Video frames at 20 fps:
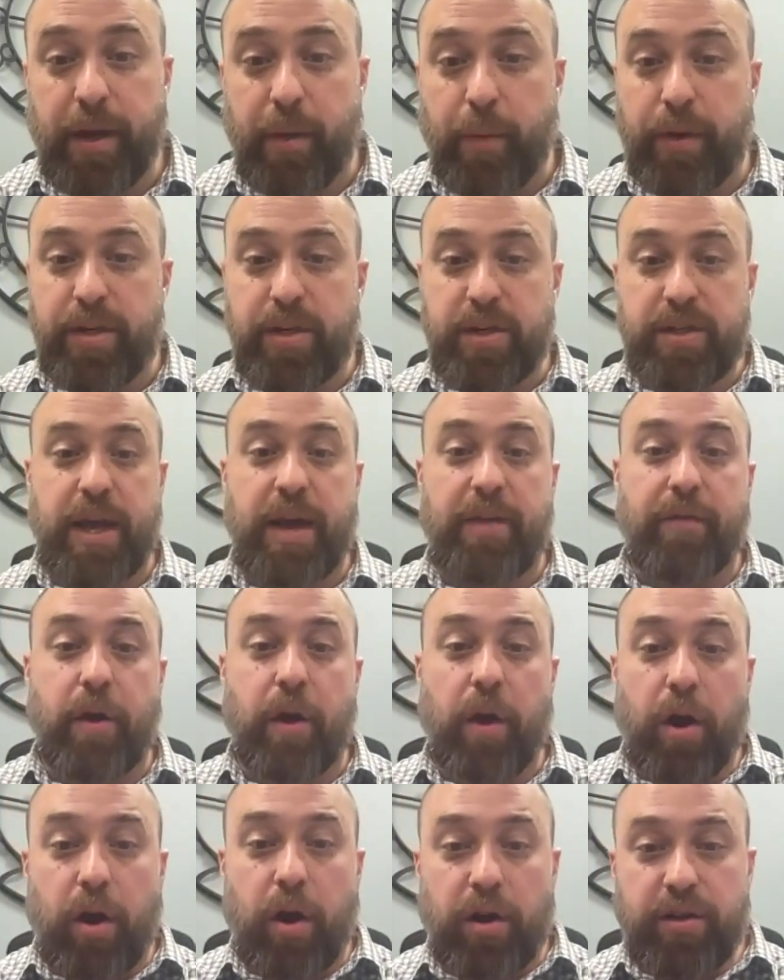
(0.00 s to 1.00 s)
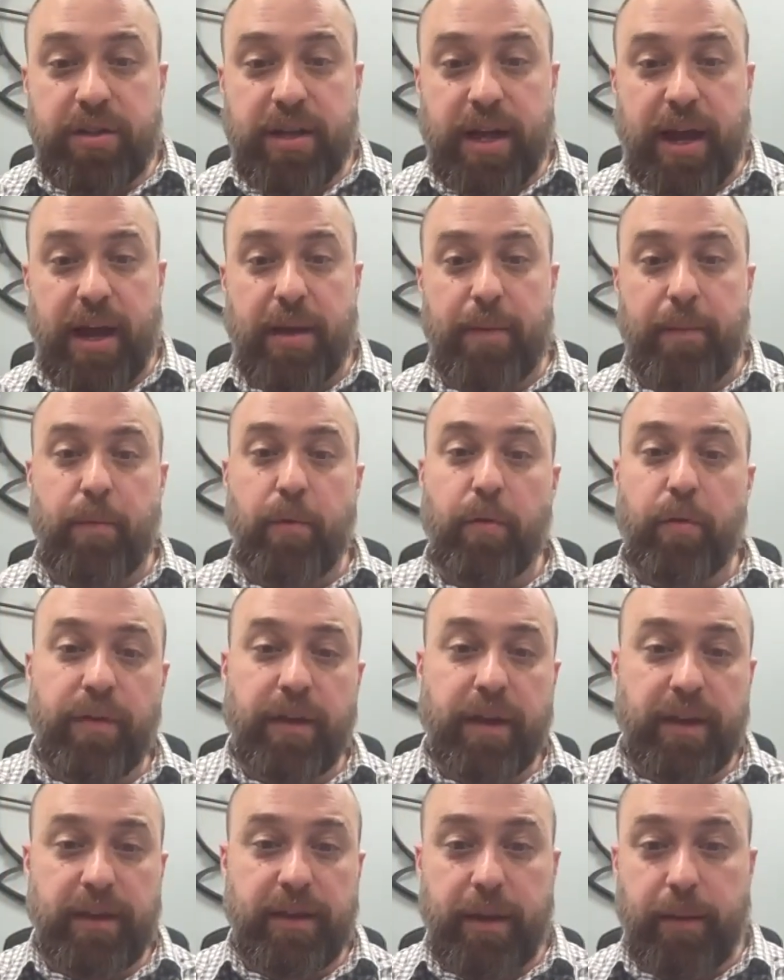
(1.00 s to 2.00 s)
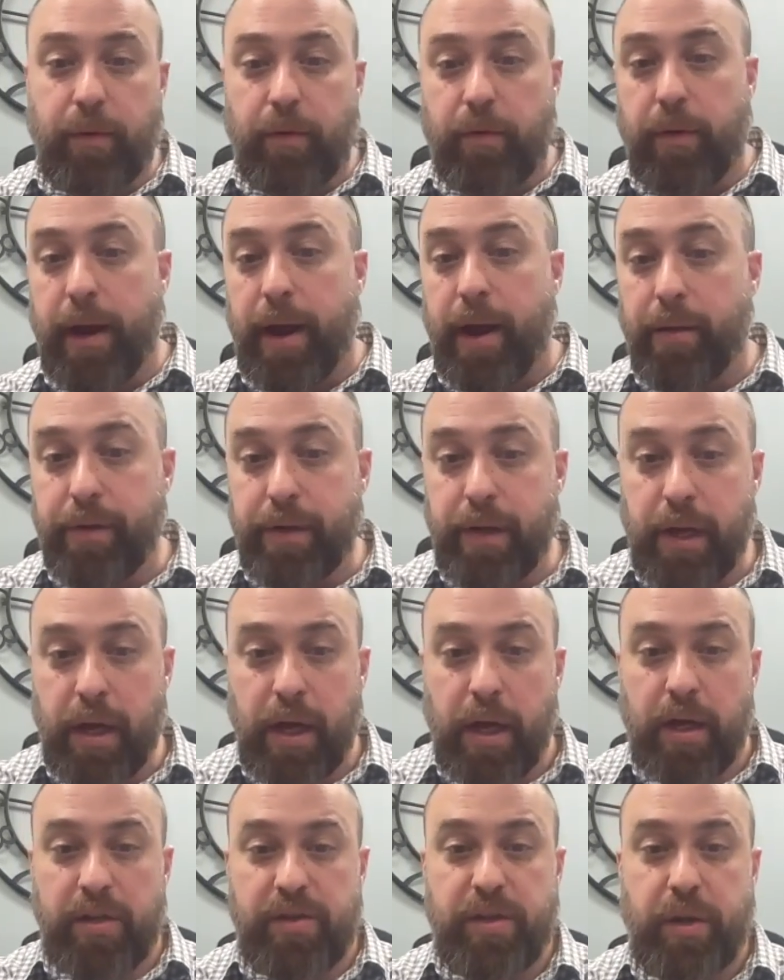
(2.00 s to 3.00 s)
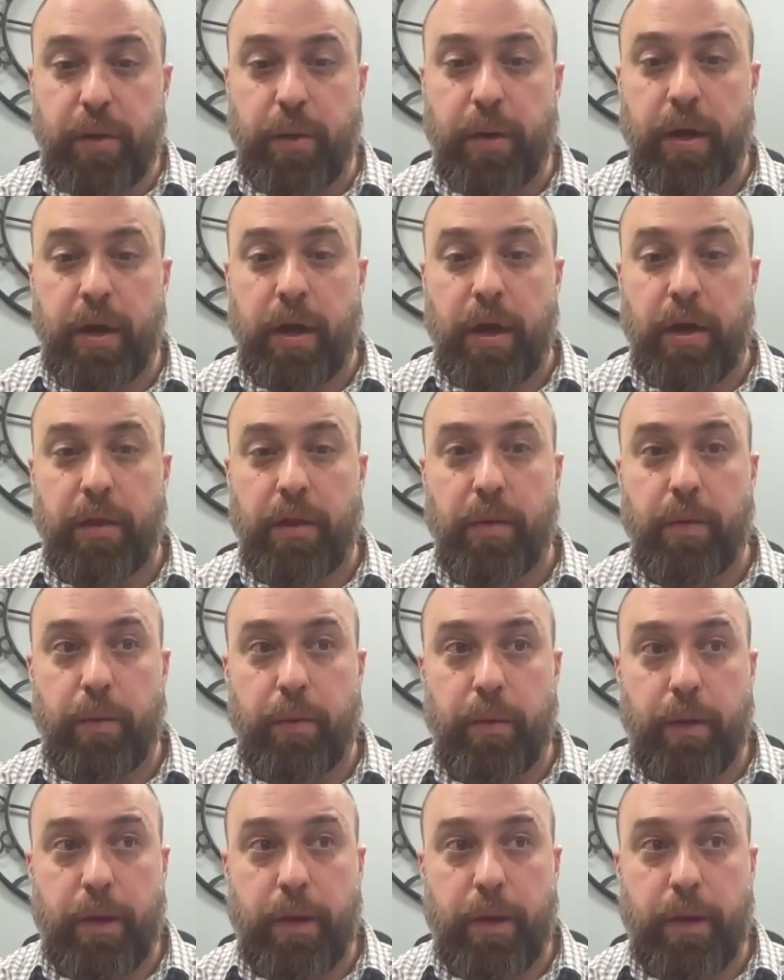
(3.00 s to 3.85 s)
and we just have a hard time moving them around. So the